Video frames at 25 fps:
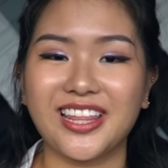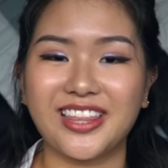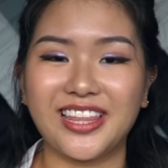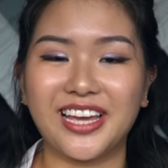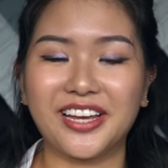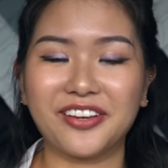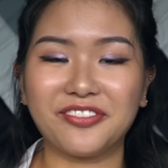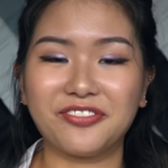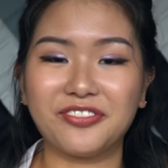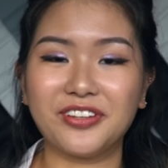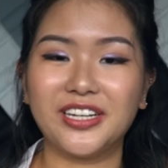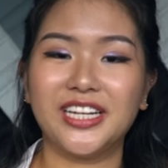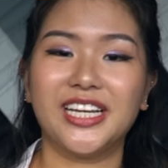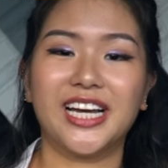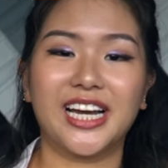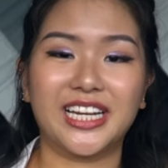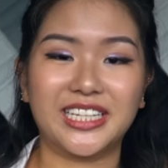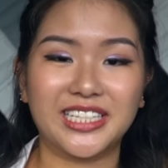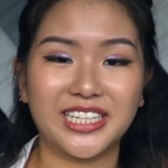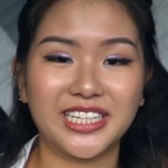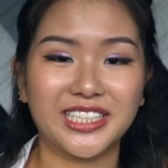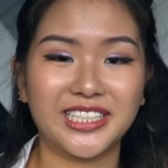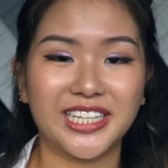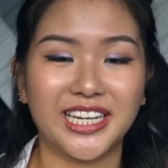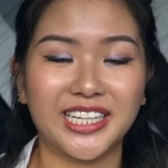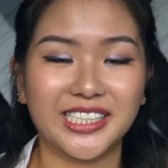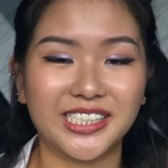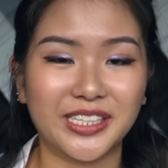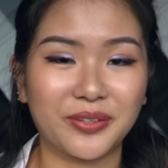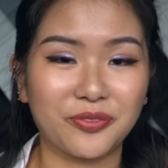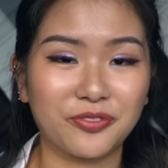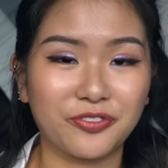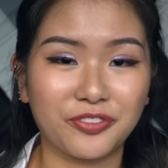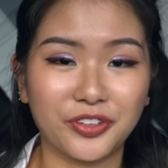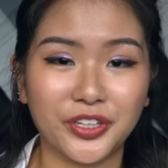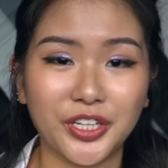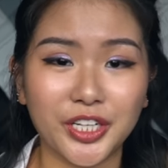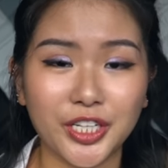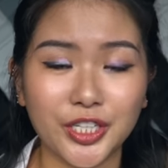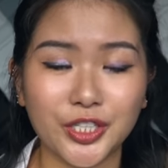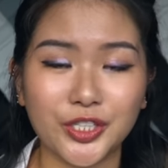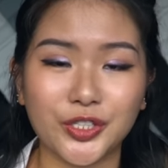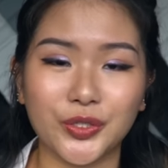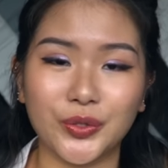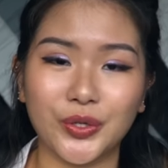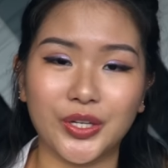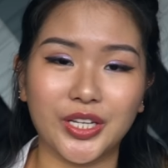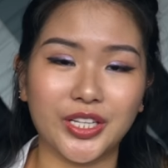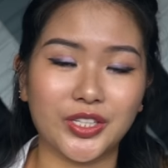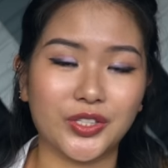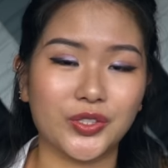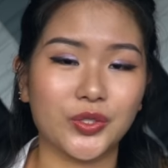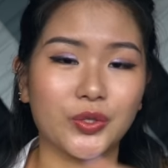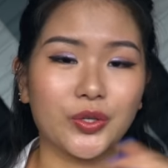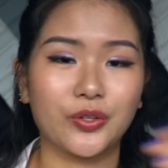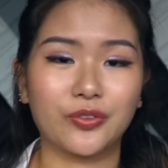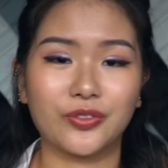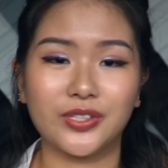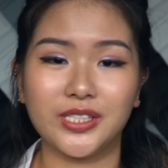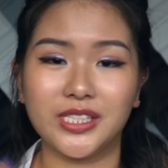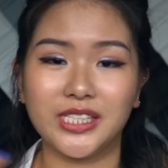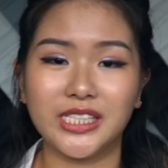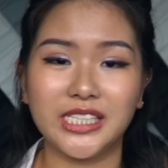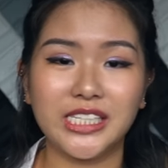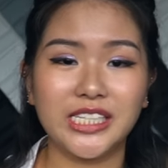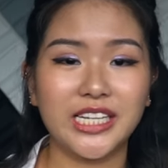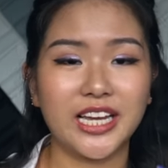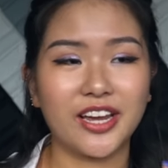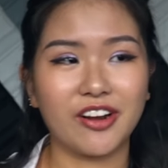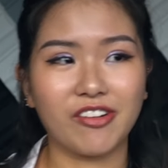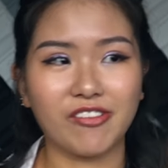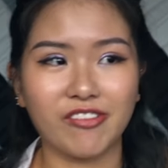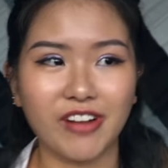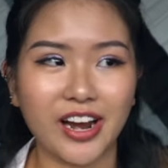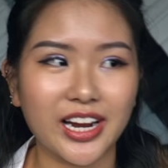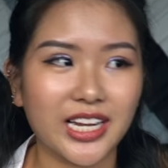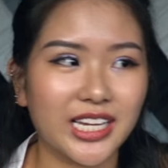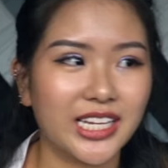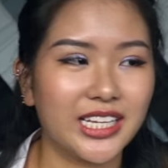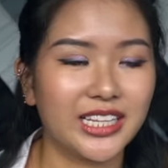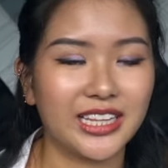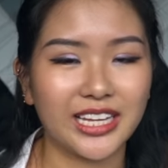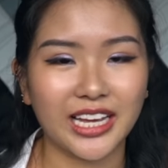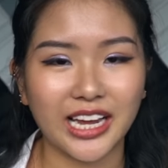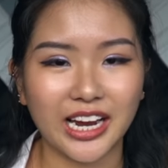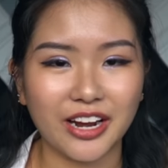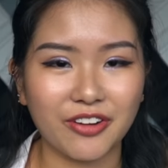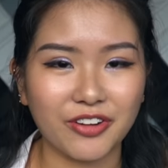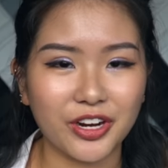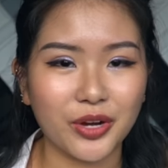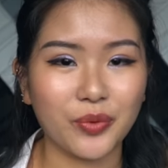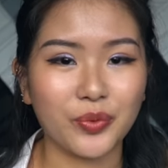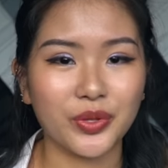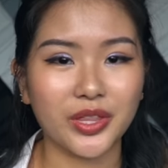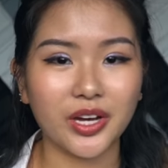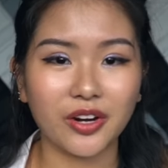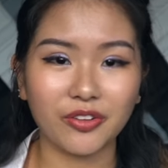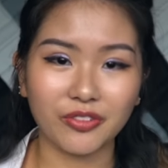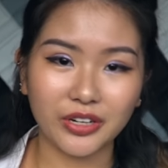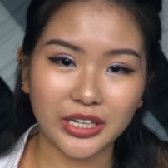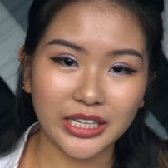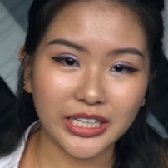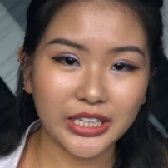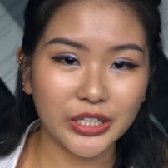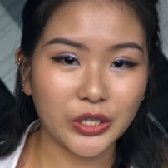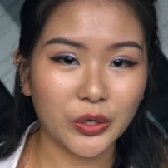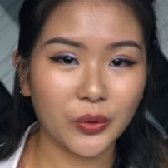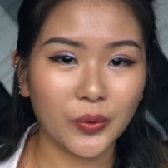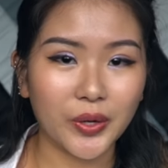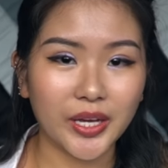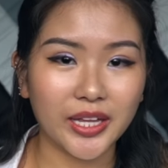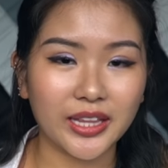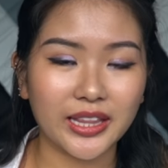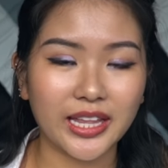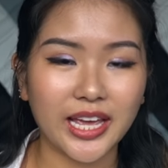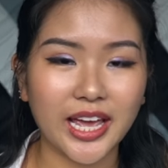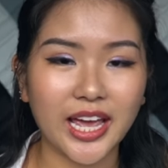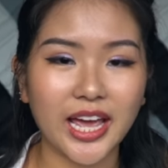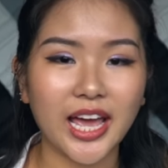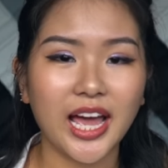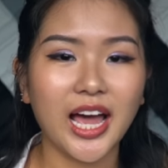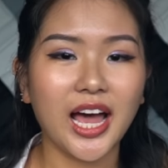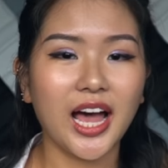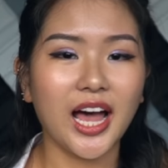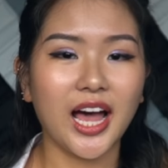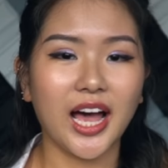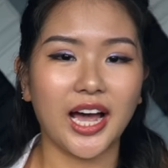Thankfully, I did take some footage so you can sort of see and recce the area without really going there.